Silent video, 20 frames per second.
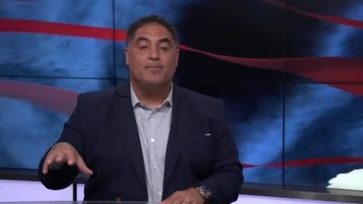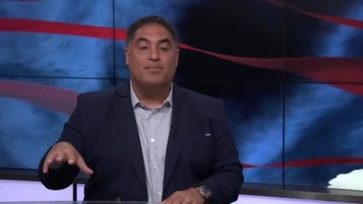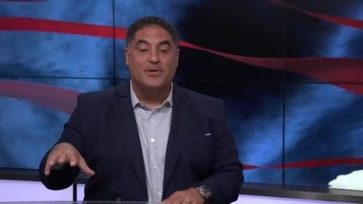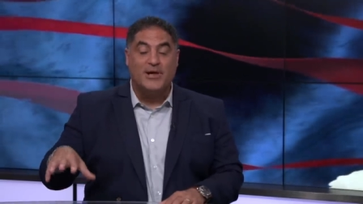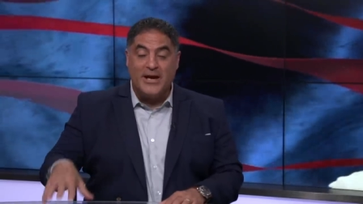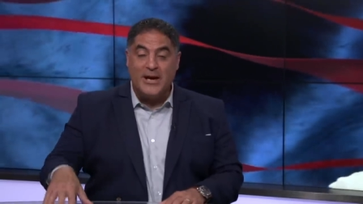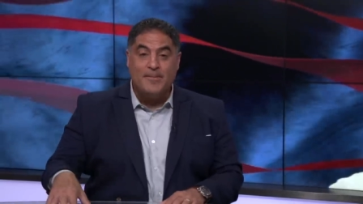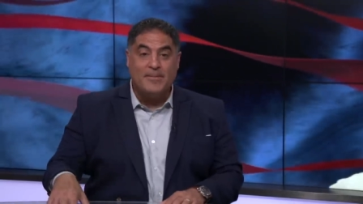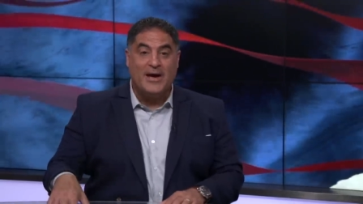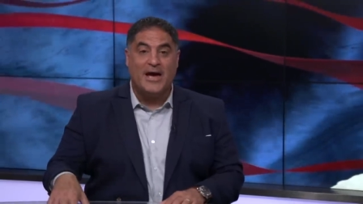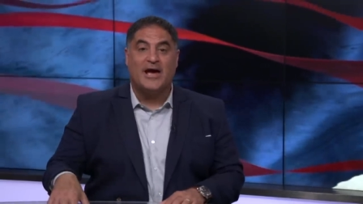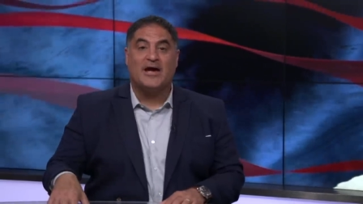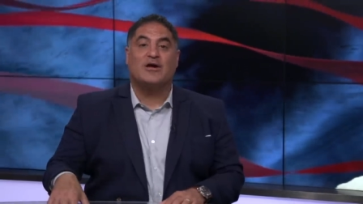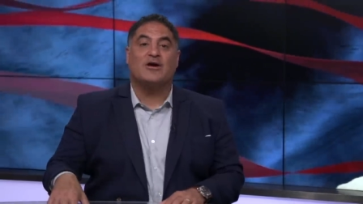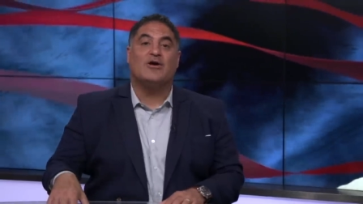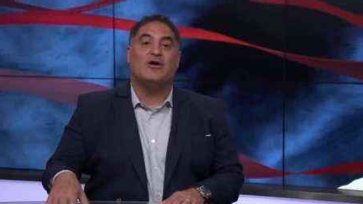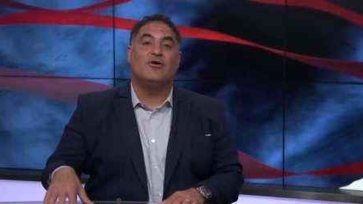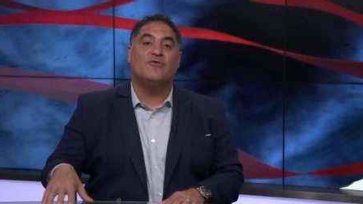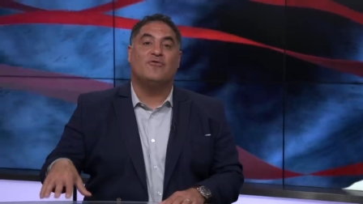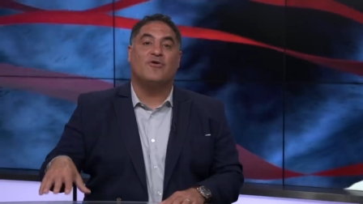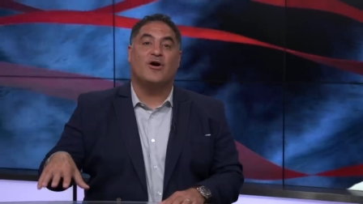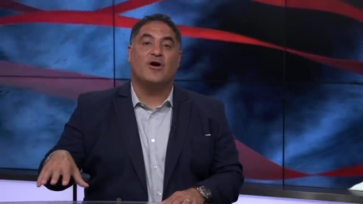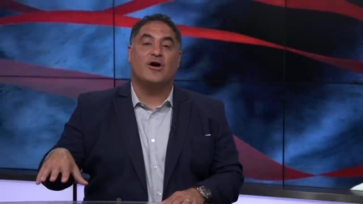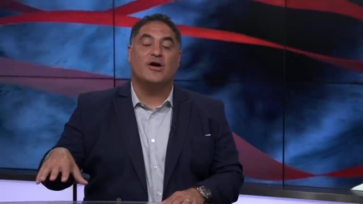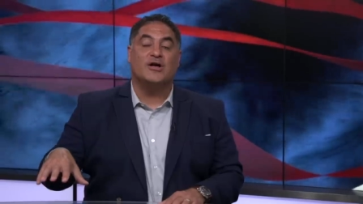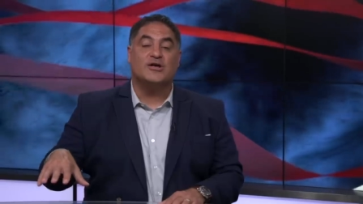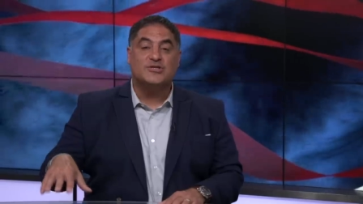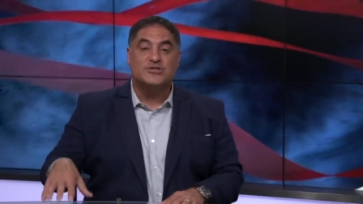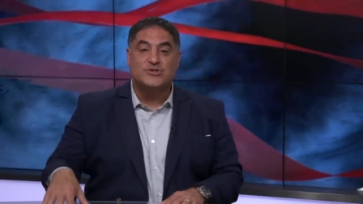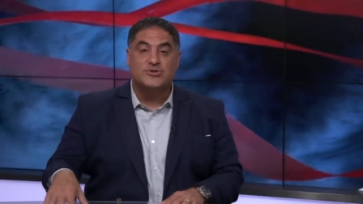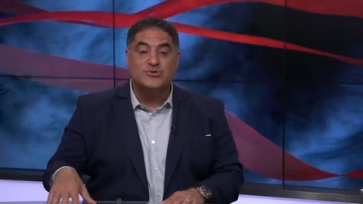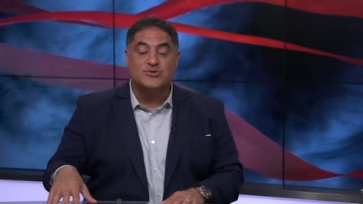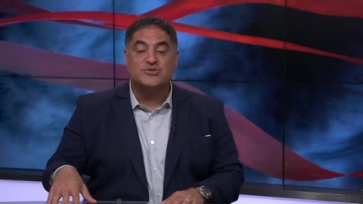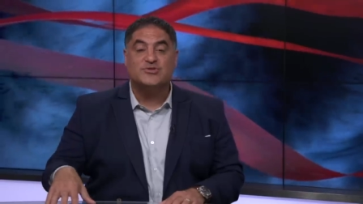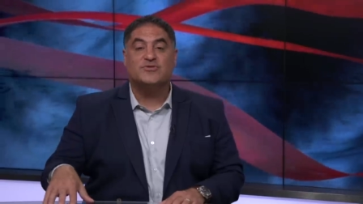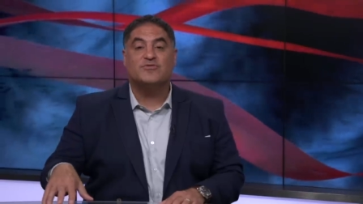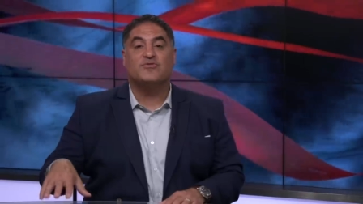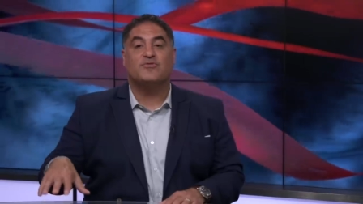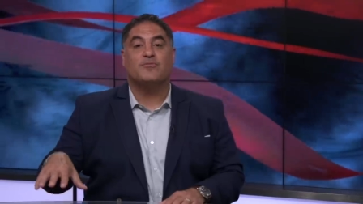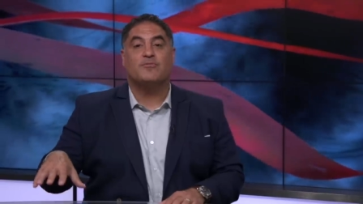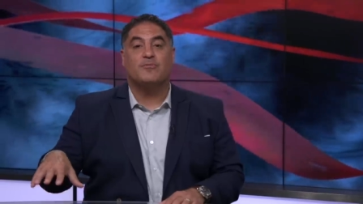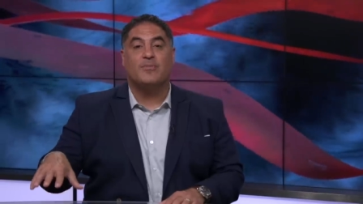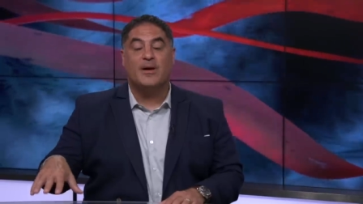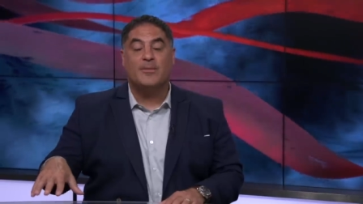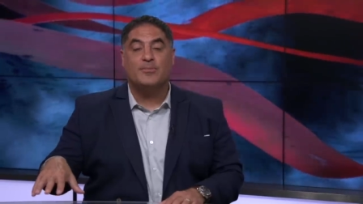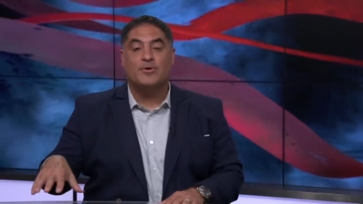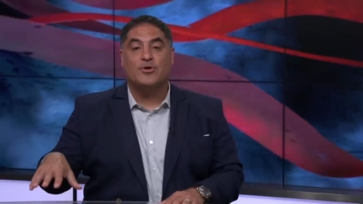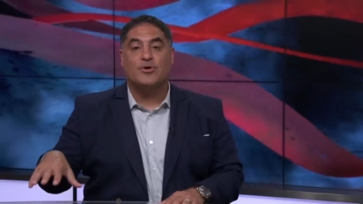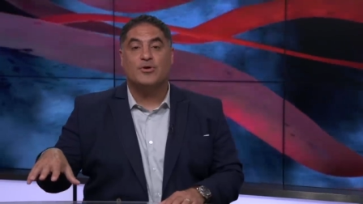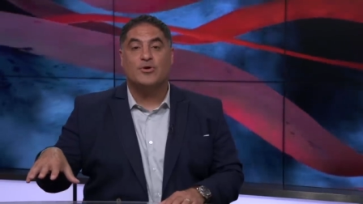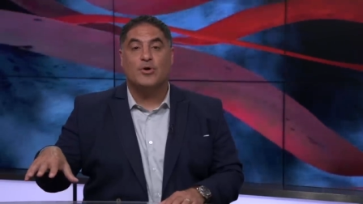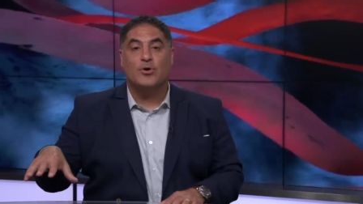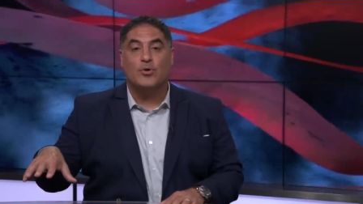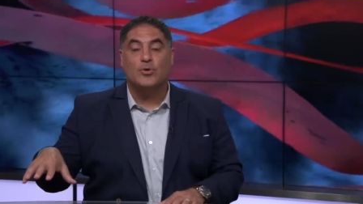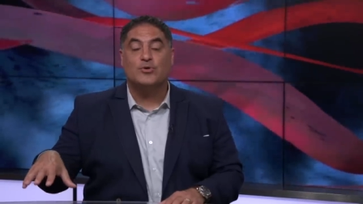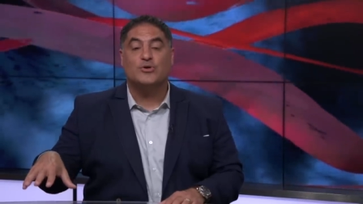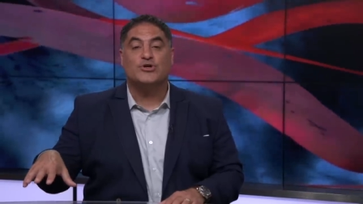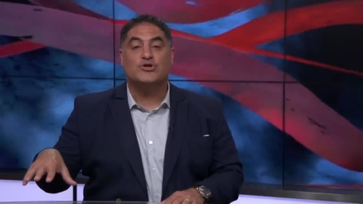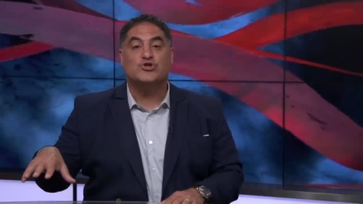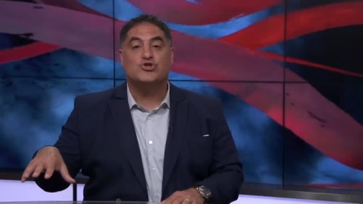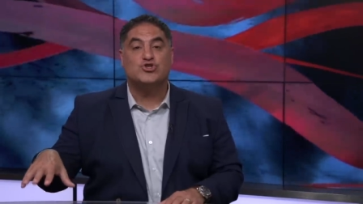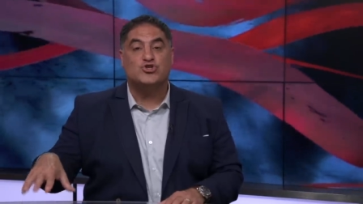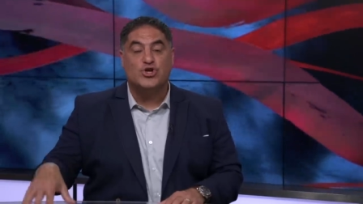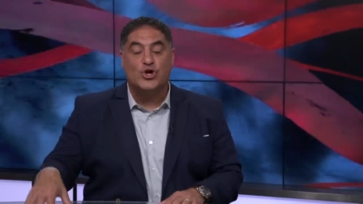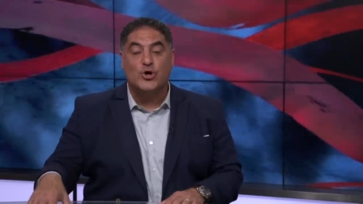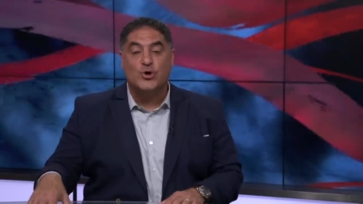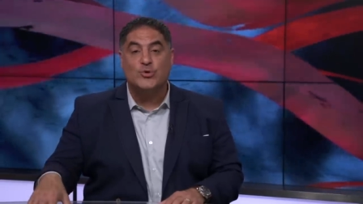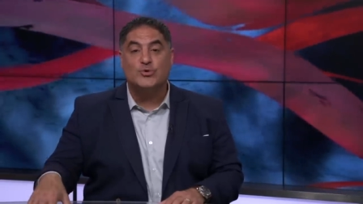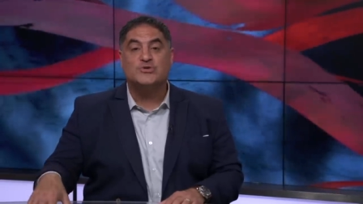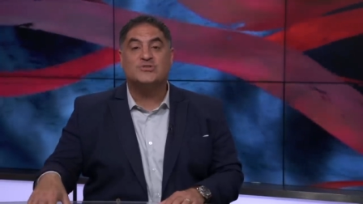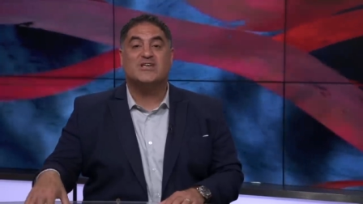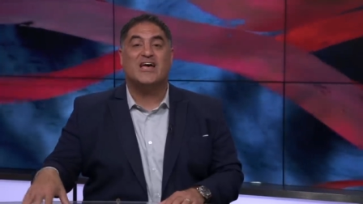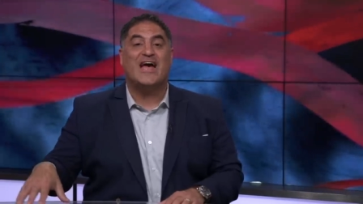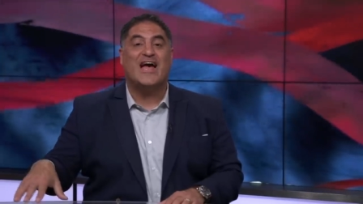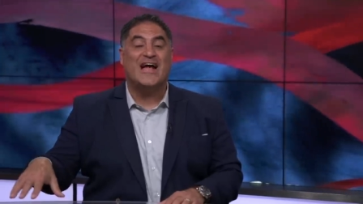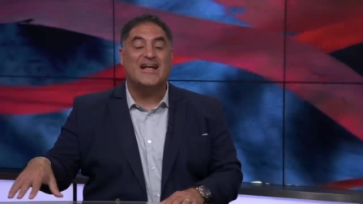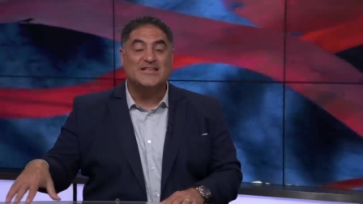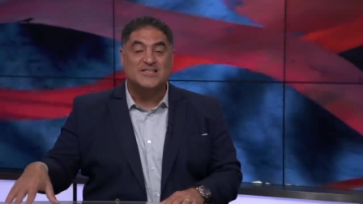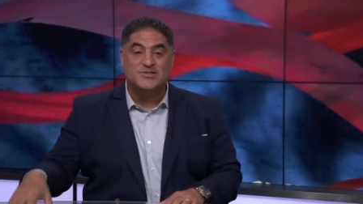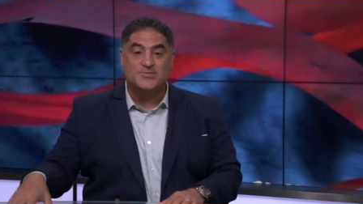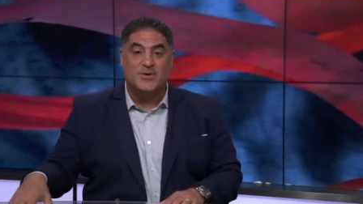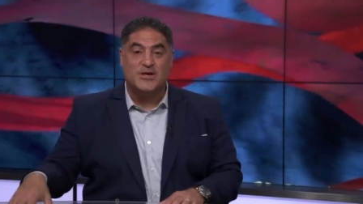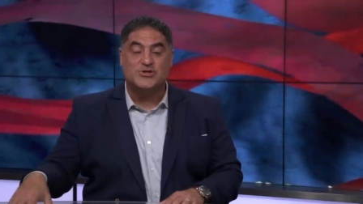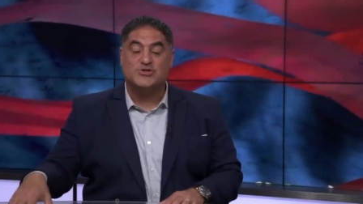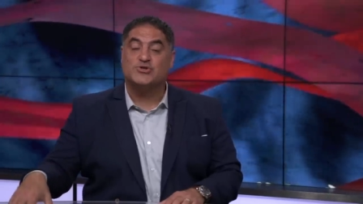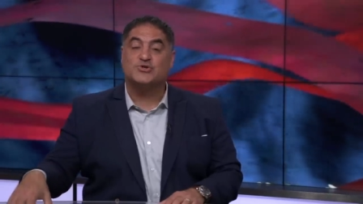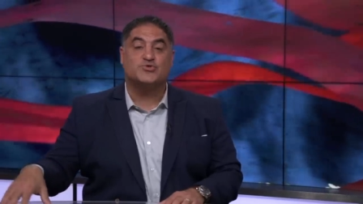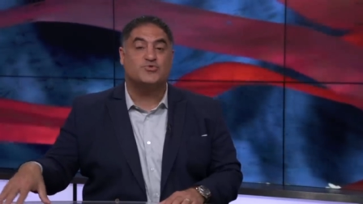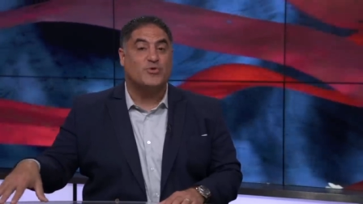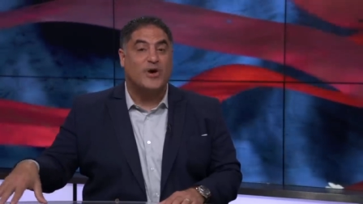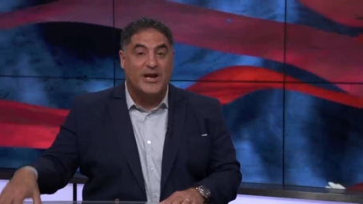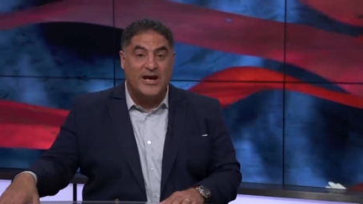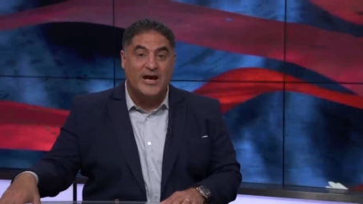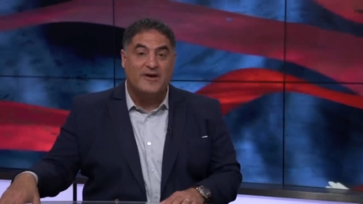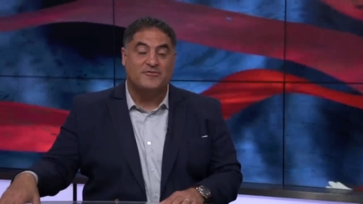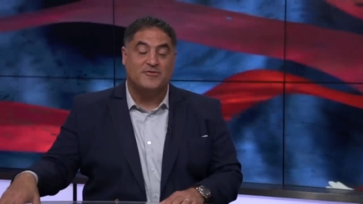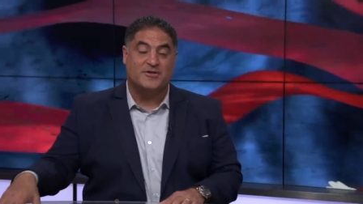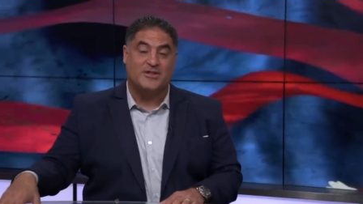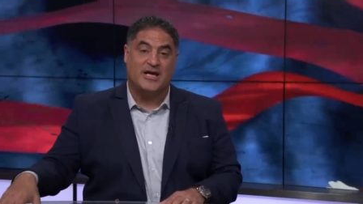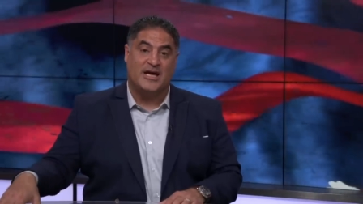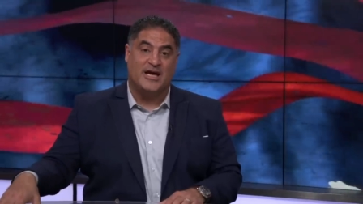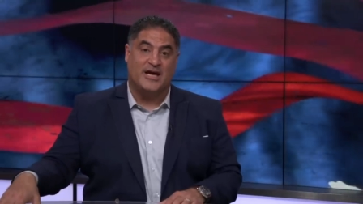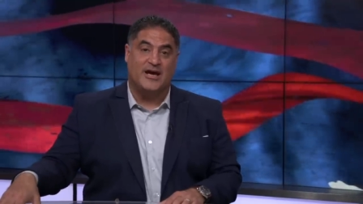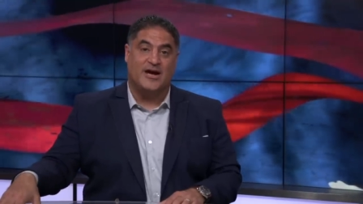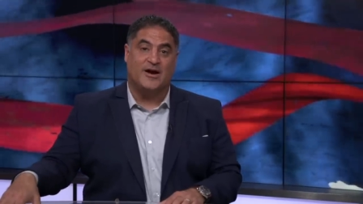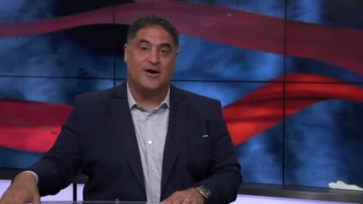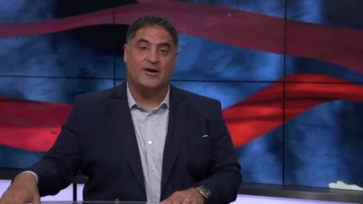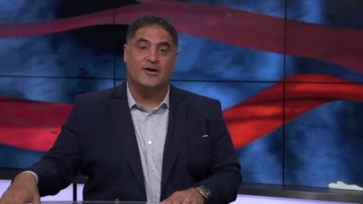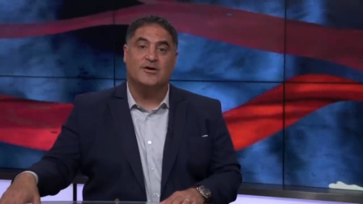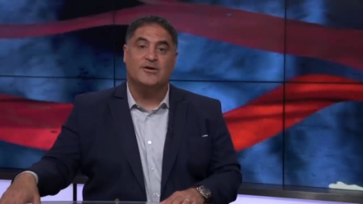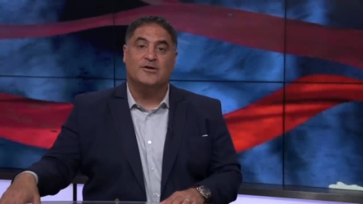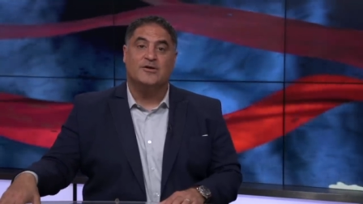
playback of our exclusive member only shows and specials right after they air.